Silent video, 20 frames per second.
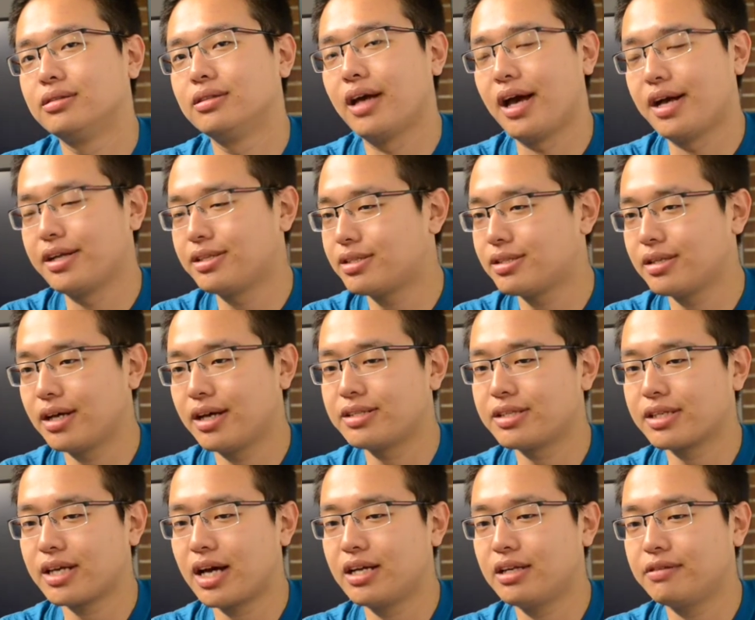it's
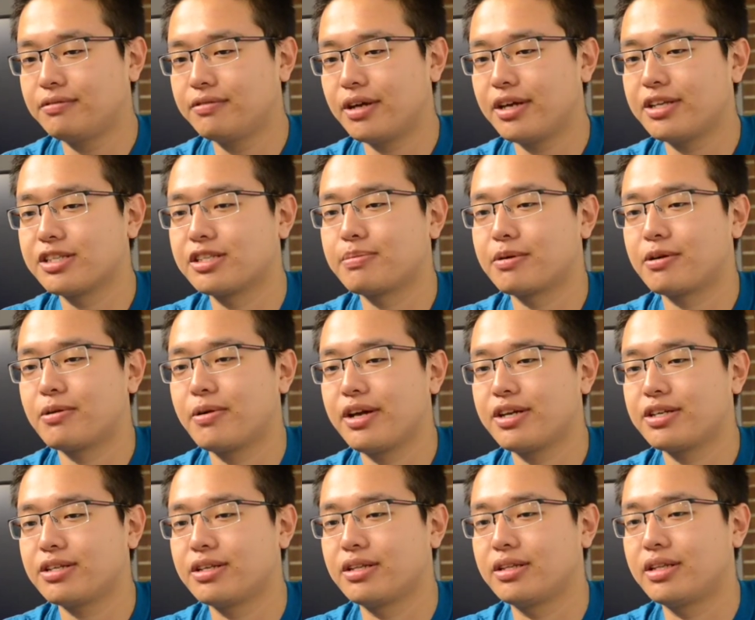kind of an
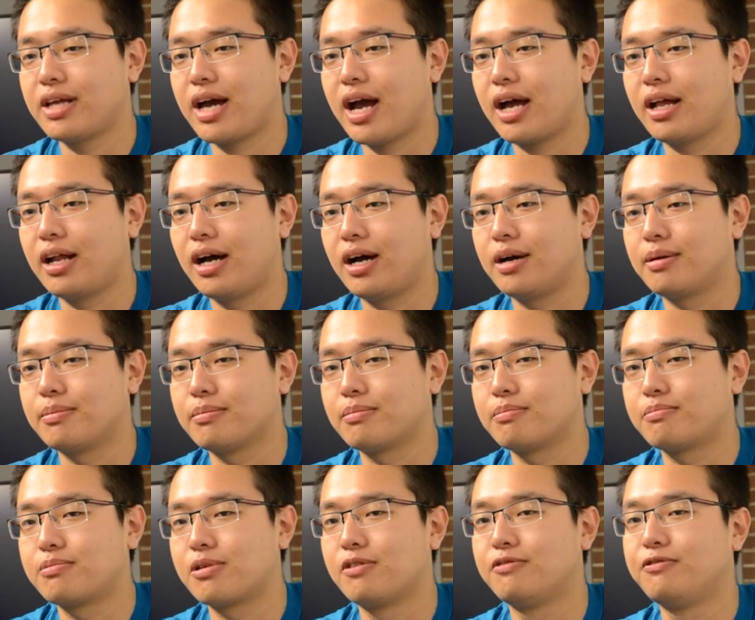inspiration that
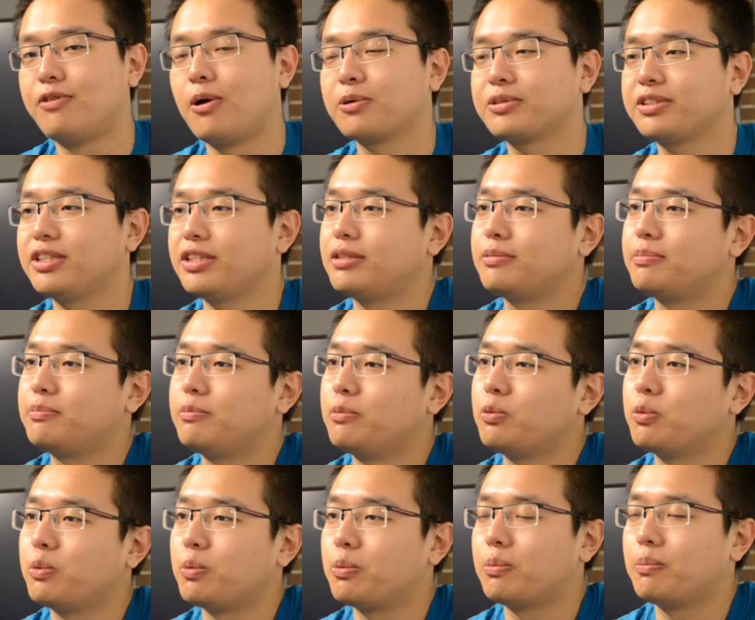provoked it
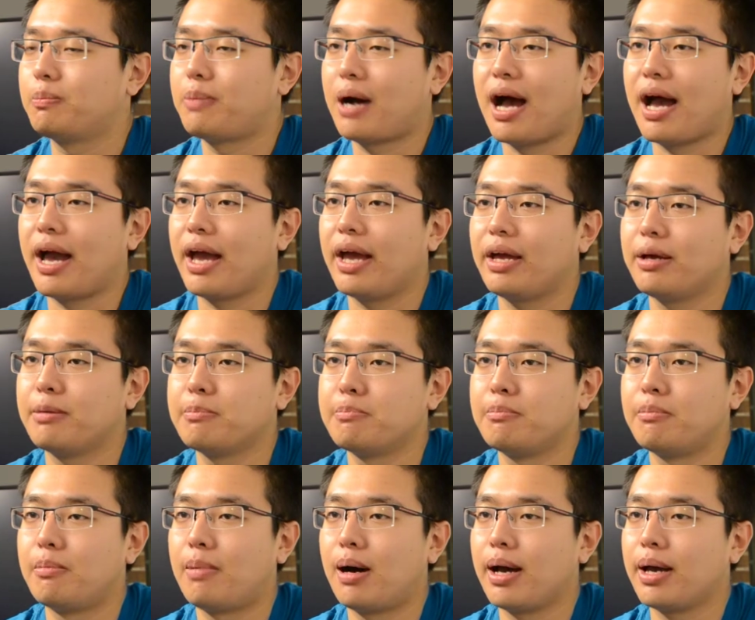by
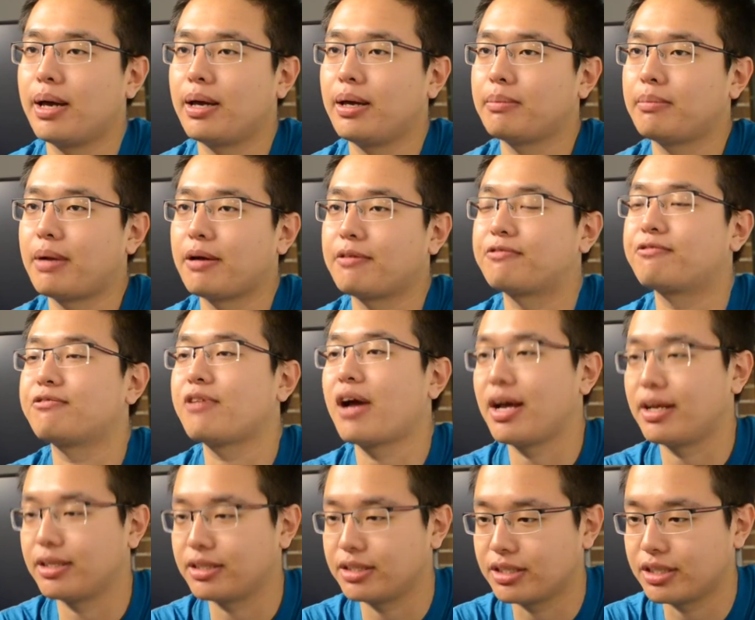my
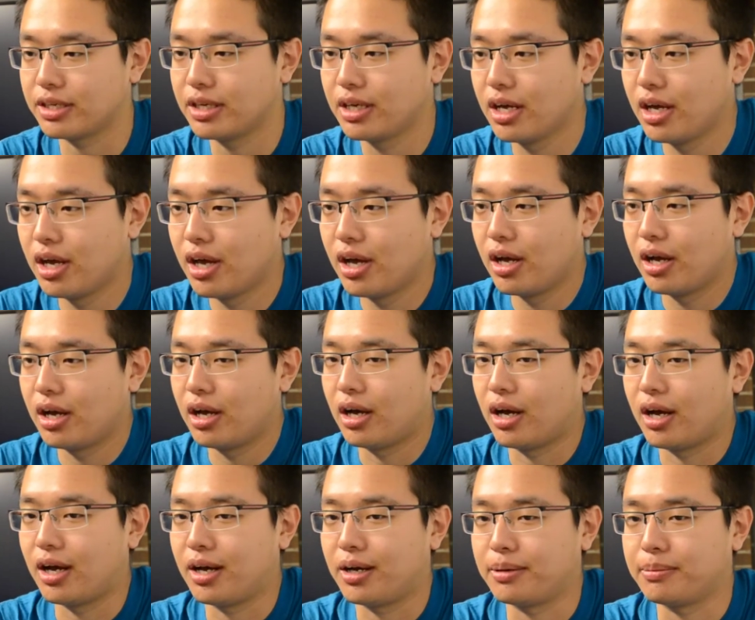friend
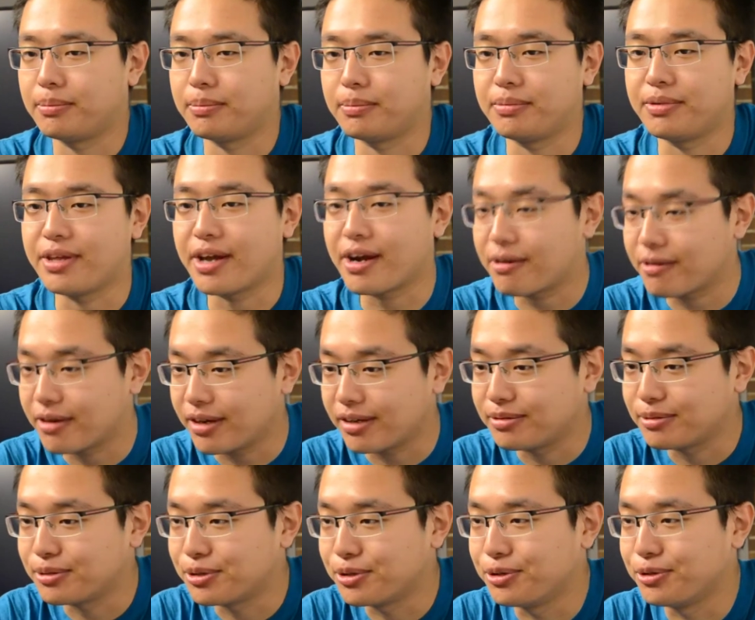
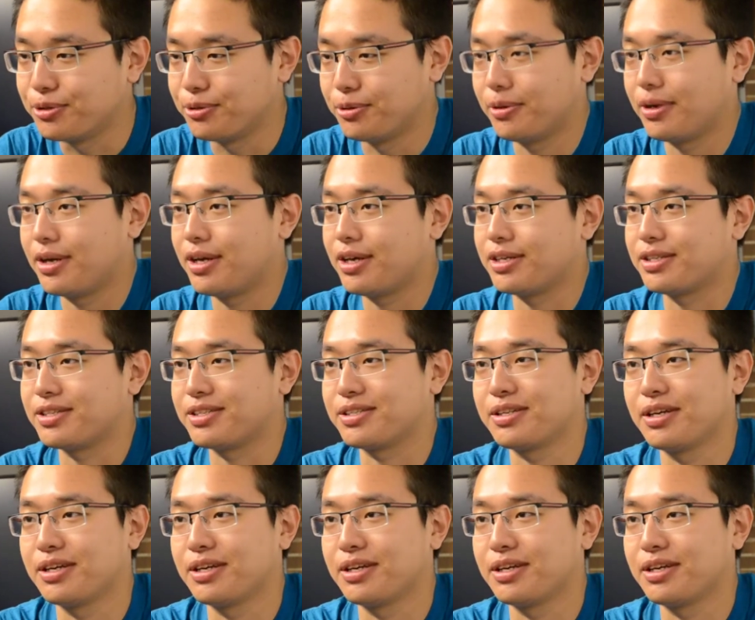Darian, who is